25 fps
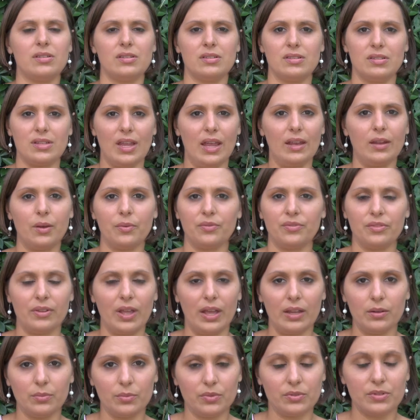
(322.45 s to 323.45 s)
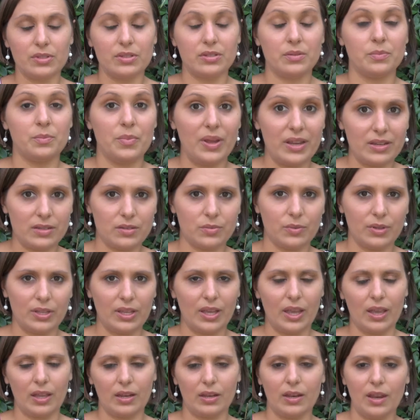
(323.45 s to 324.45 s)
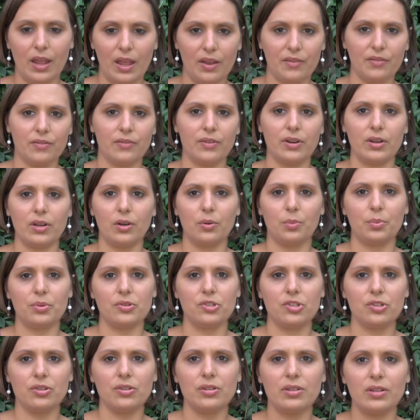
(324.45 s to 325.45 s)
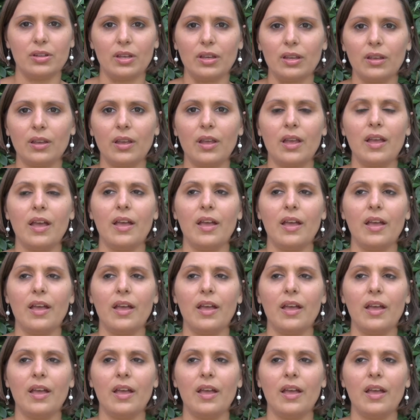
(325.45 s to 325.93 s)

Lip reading: to stand up for the animals as best we can every opportunity.